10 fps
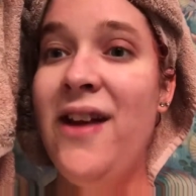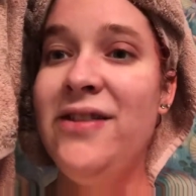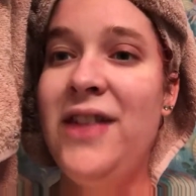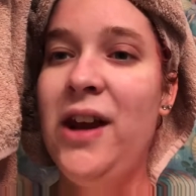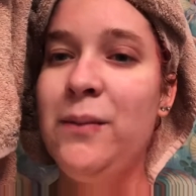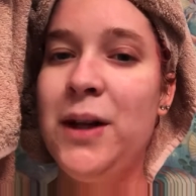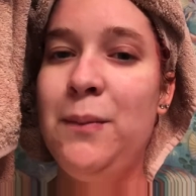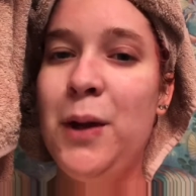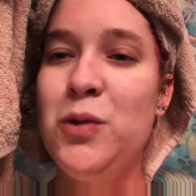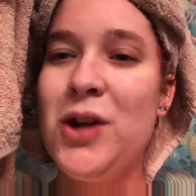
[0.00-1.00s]
Then I'm going to
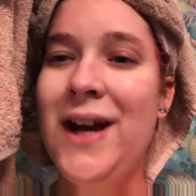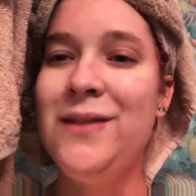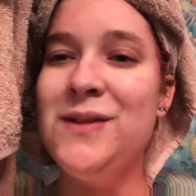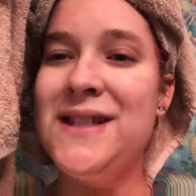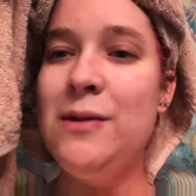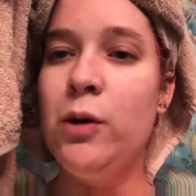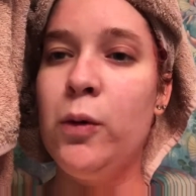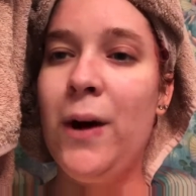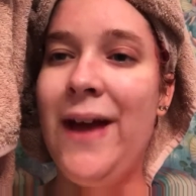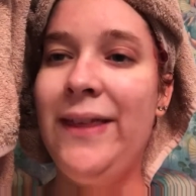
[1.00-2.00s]
blow dry, and we'll see where
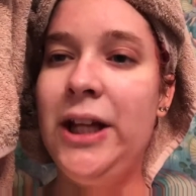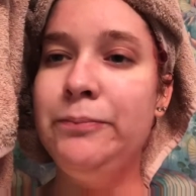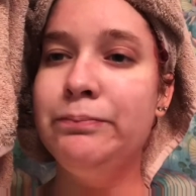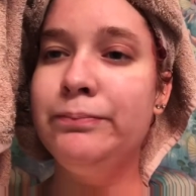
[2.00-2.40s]
we're at then.